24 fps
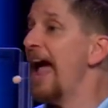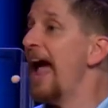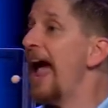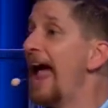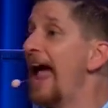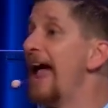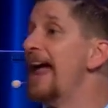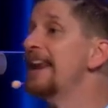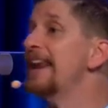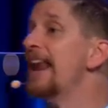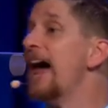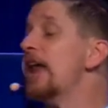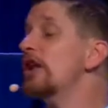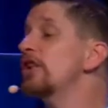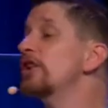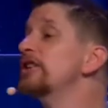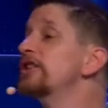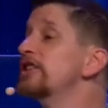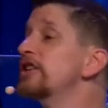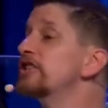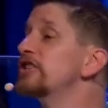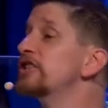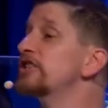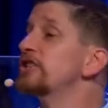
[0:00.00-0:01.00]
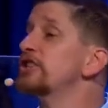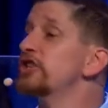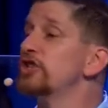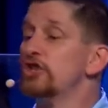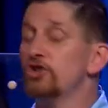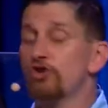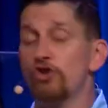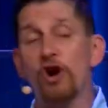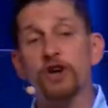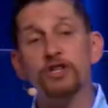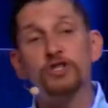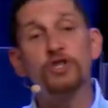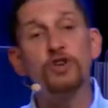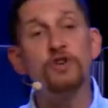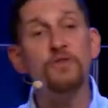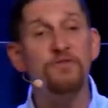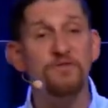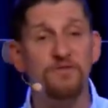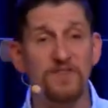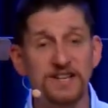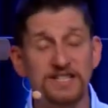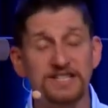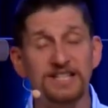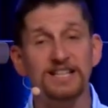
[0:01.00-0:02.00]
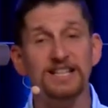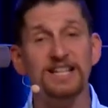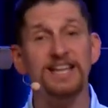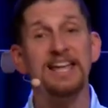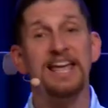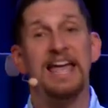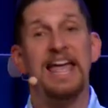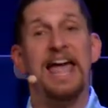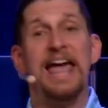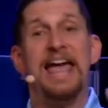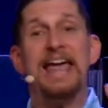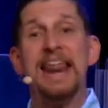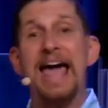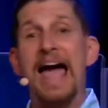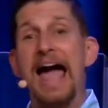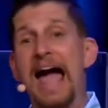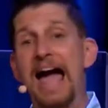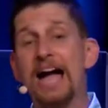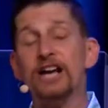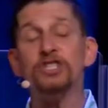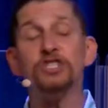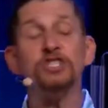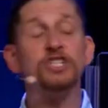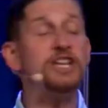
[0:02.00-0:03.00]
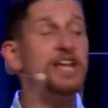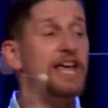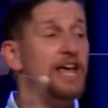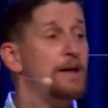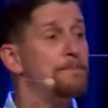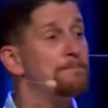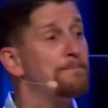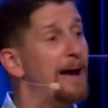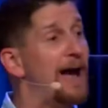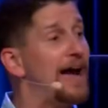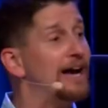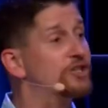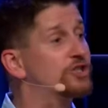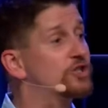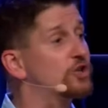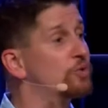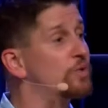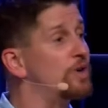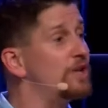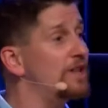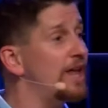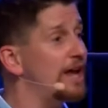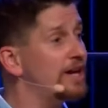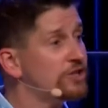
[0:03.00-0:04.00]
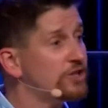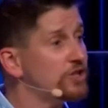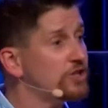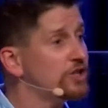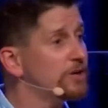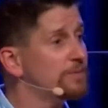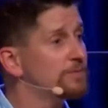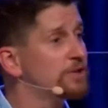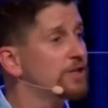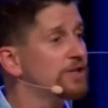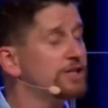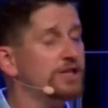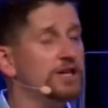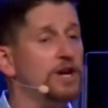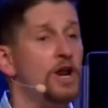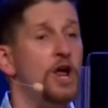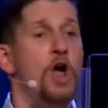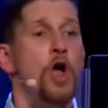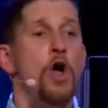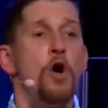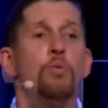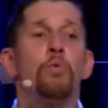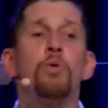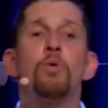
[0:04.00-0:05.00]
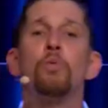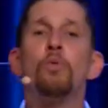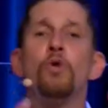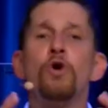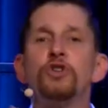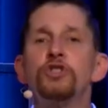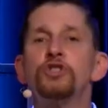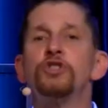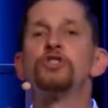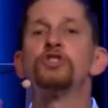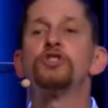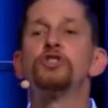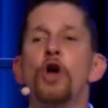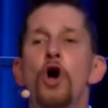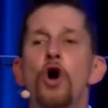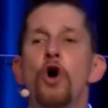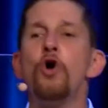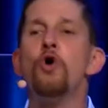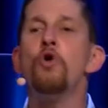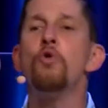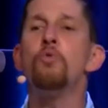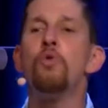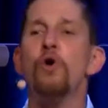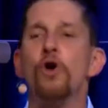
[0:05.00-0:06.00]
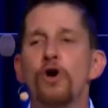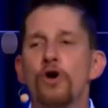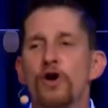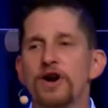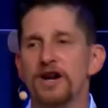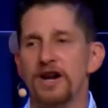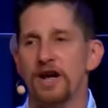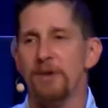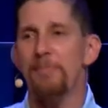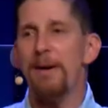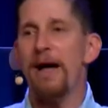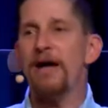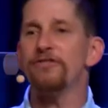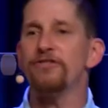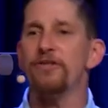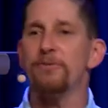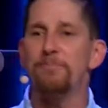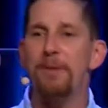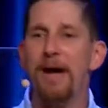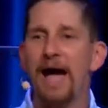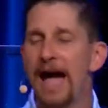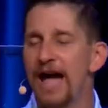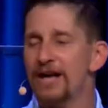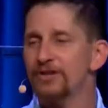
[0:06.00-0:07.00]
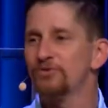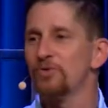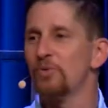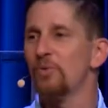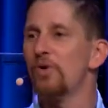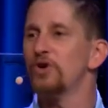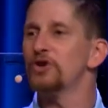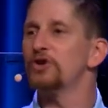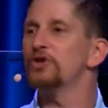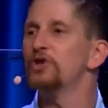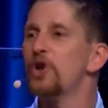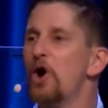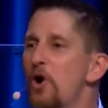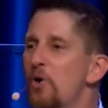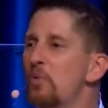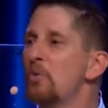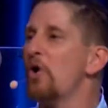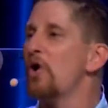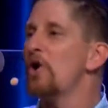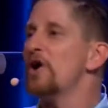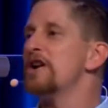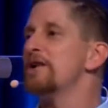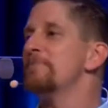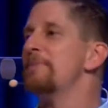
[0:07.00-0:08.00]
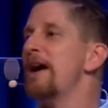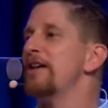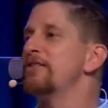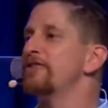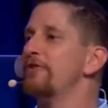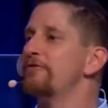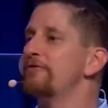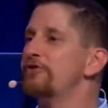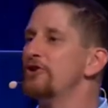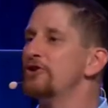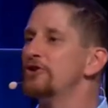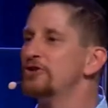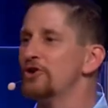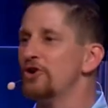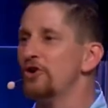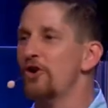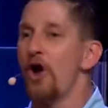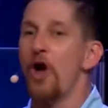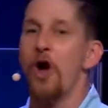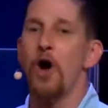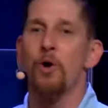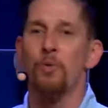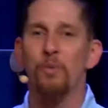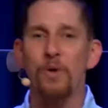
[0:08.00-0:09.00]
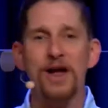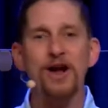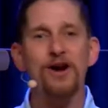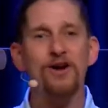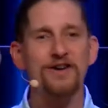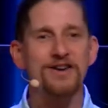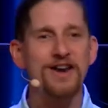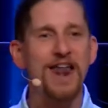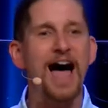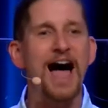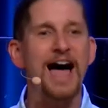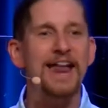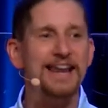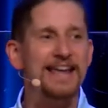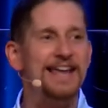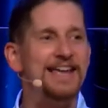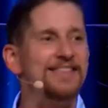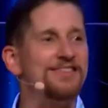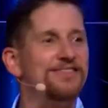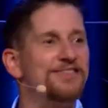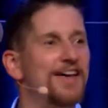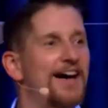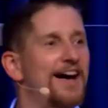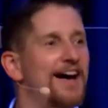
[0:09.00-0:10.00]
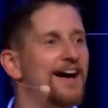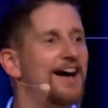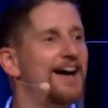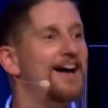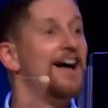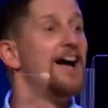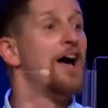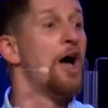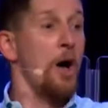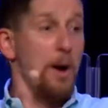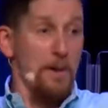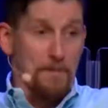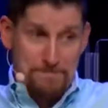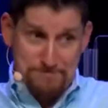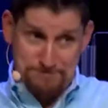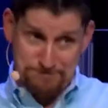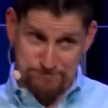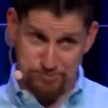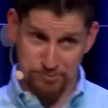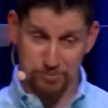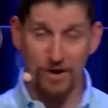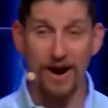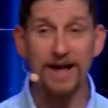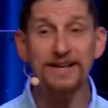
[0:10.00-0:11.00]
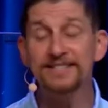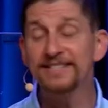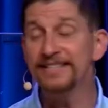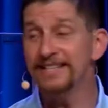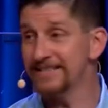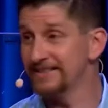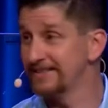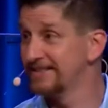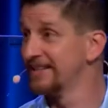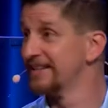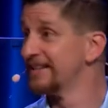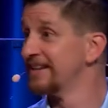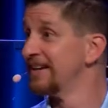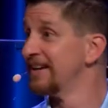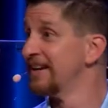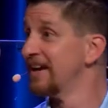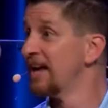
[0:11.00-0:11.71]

And not only does it destruct you physically, it actually impacts your relationships. Listen, when we're so worried about the past, when we're so worried about the future, we are not in the present.